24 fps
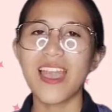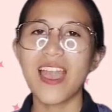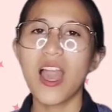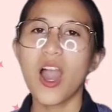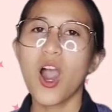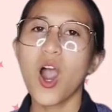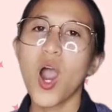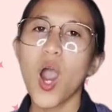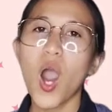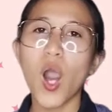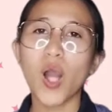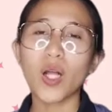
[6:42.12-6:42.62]

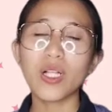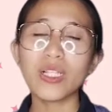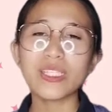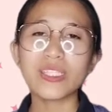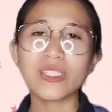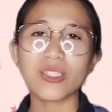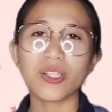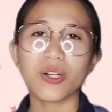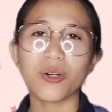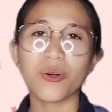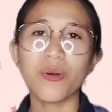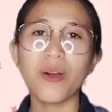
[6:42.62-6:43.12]

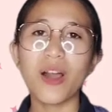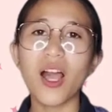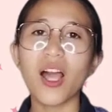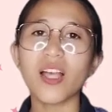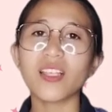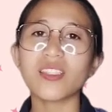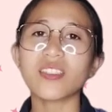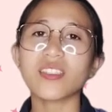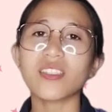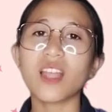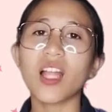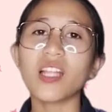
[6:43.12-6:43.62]
Also, a
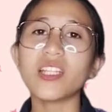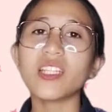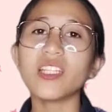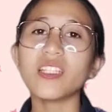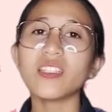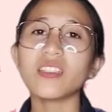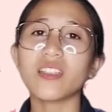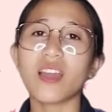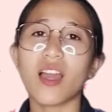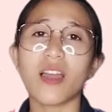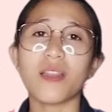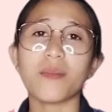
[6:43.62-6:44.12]
study
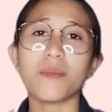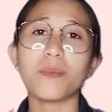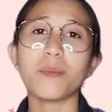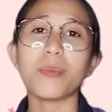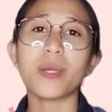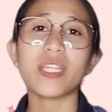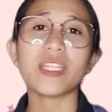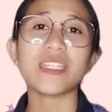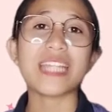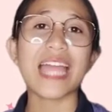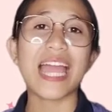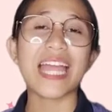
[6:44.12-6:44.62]
done by
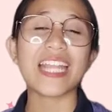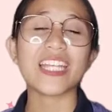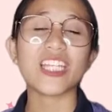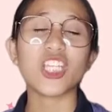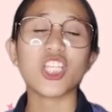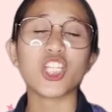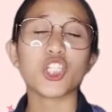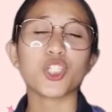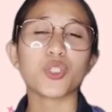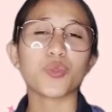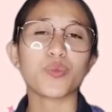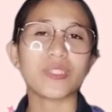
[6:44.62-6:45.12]

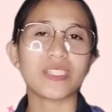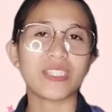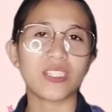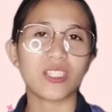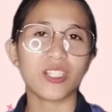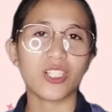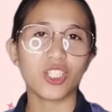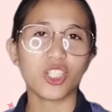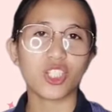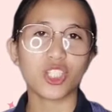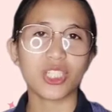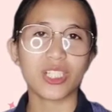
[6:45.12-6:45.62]
Danish
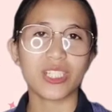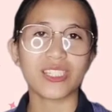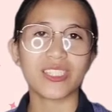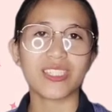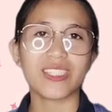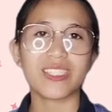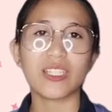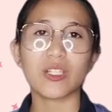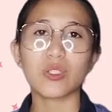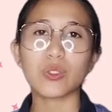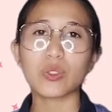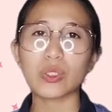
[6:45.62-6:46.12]

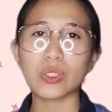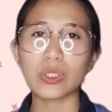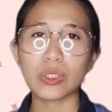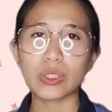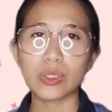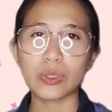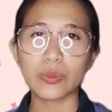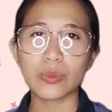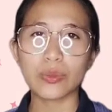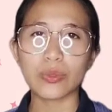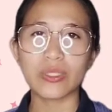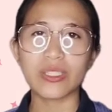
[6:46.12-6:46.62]
researchers
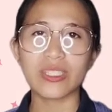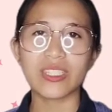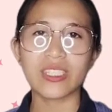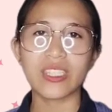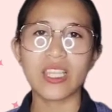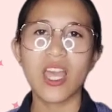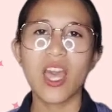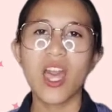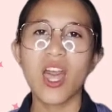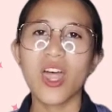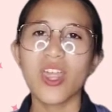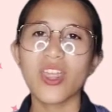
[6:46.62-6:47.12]
concludes
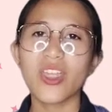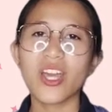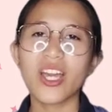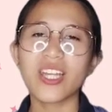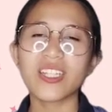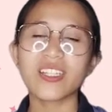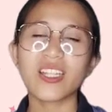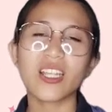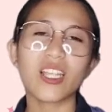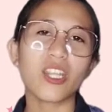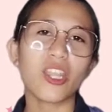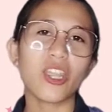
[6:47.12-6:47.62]
that
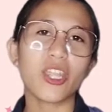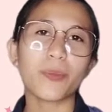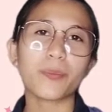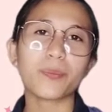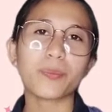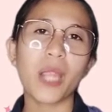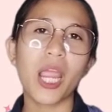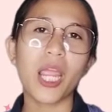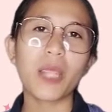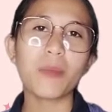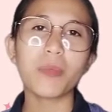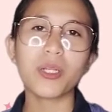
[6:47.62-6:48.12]
the
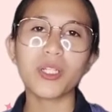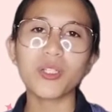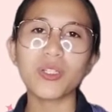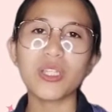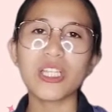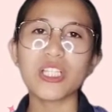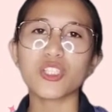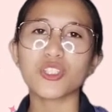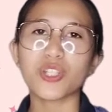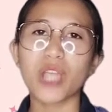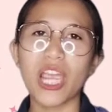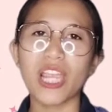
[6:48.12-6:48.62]
primary
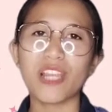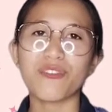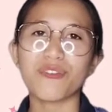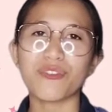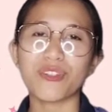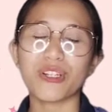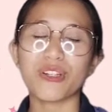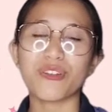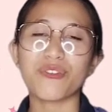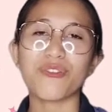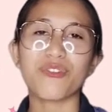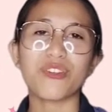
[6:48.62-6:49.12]
driver
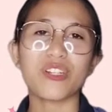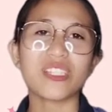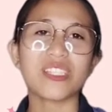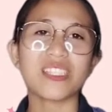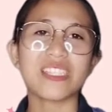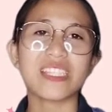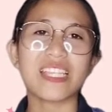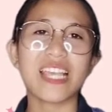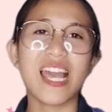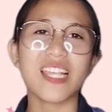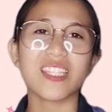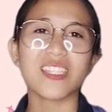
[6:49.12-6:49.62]
for
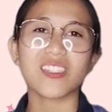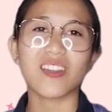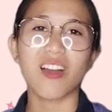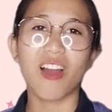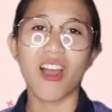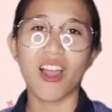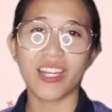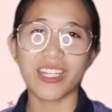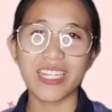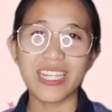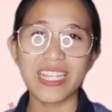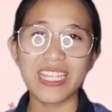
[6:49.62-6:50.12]

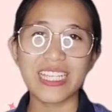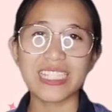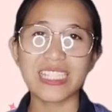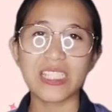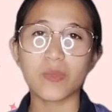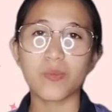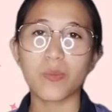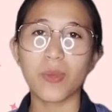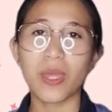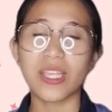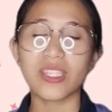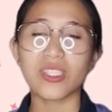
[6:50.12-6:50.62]
CSR is
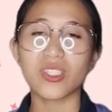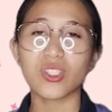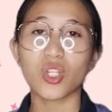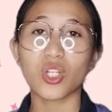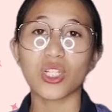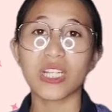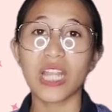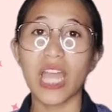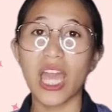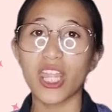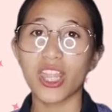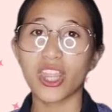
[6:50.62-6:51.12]
based on
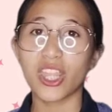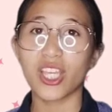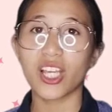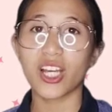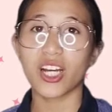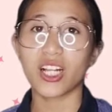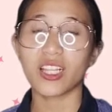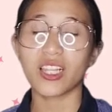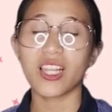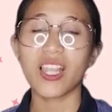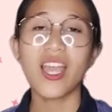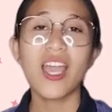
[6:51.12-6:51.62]
ethical
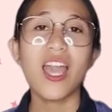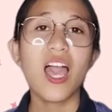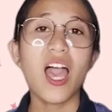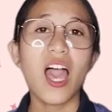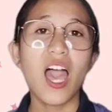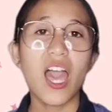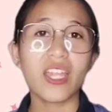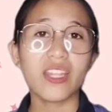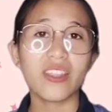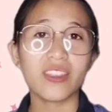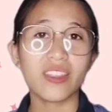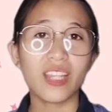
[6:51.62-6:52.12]

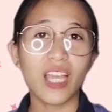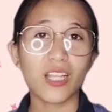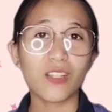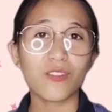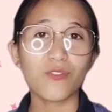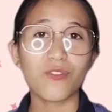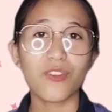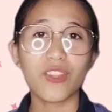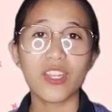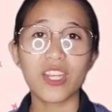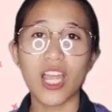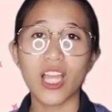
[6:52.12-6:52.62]
and not
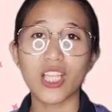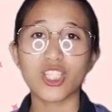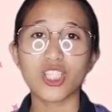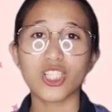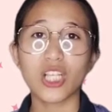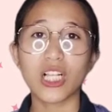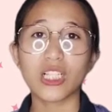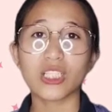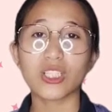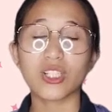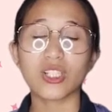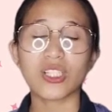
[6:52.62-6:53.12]
financial
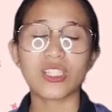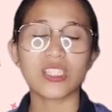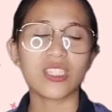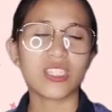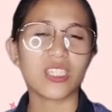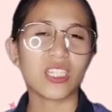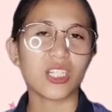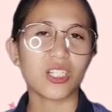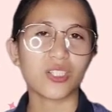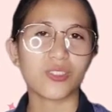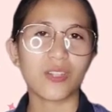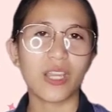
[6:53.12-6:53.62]

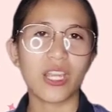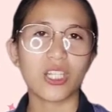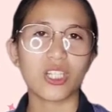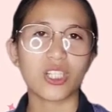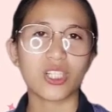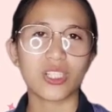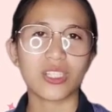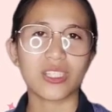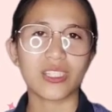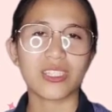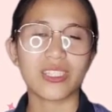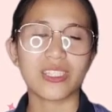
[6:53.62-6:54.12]

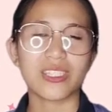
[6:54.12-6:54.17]
considerations.